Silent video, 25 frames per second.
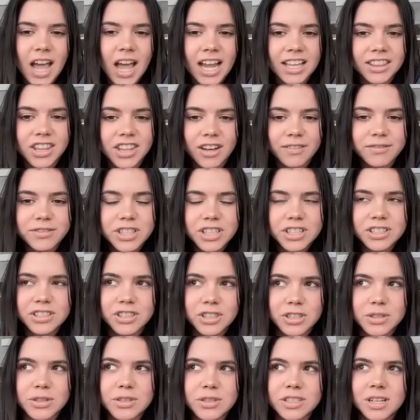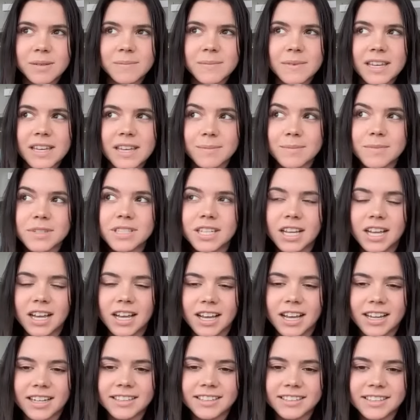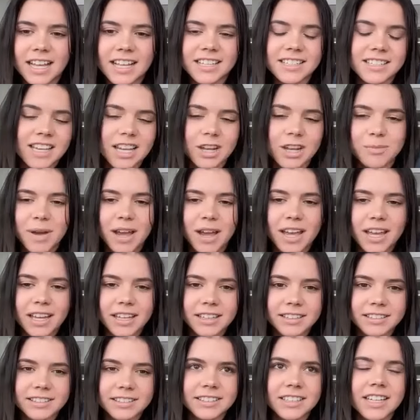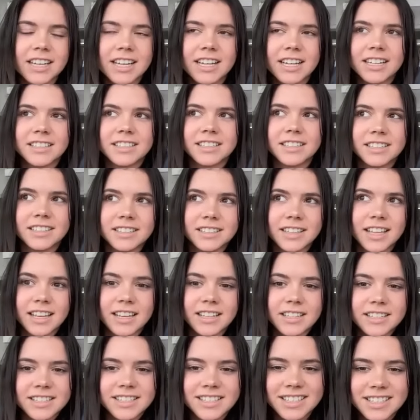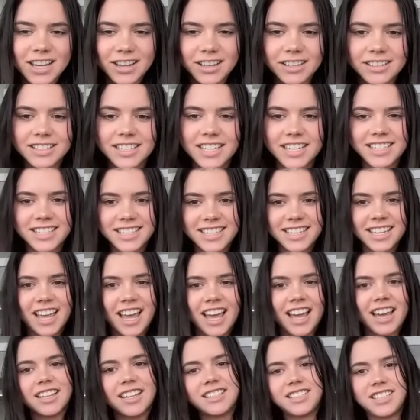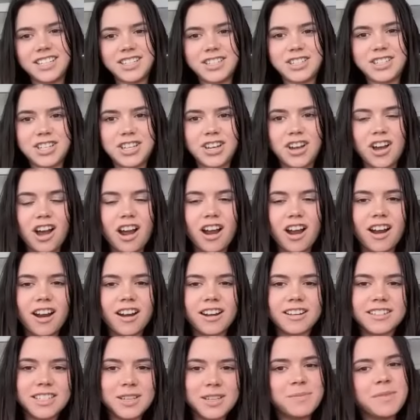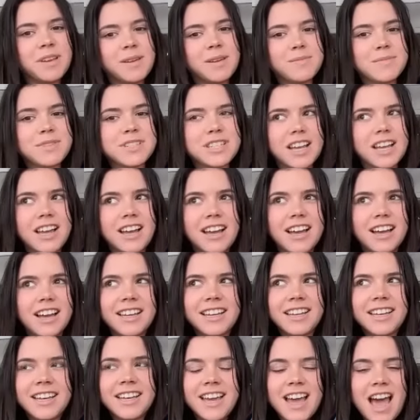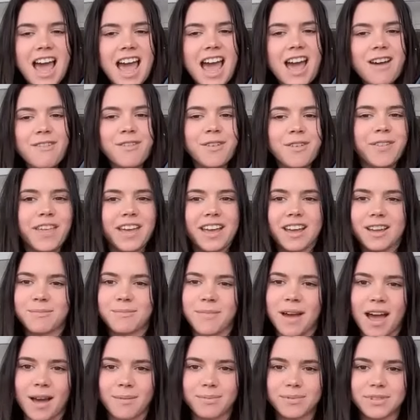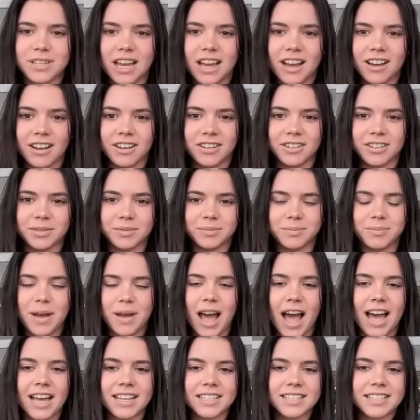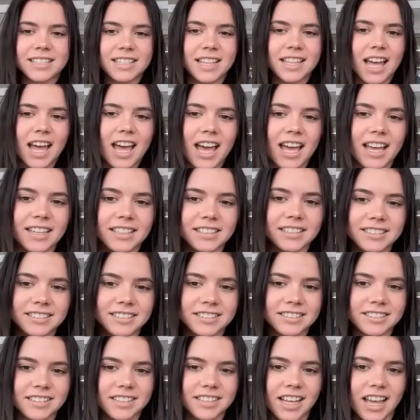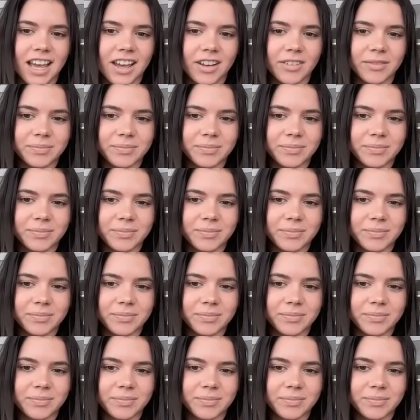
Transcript: love to do some IMSA. That's like my TCA, TCR, some IMSA. I haven't like mapped out past that yet.